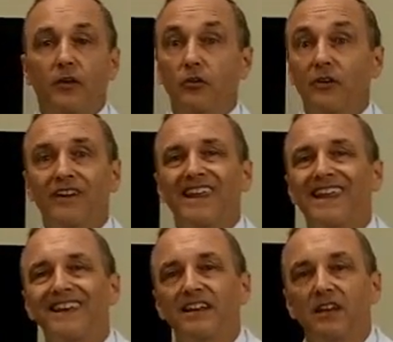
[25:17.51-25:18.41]
Do you have any
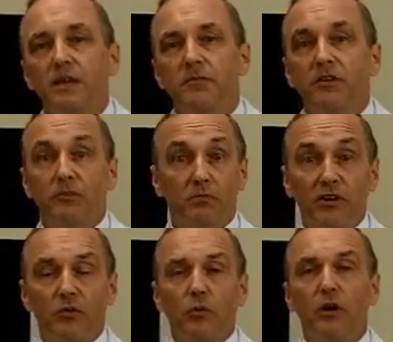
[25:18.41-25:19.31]
hidden anemias,
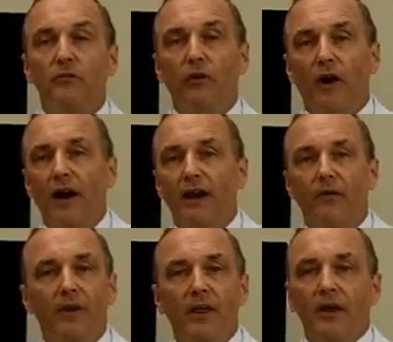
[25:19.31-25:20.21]
B12 or iron?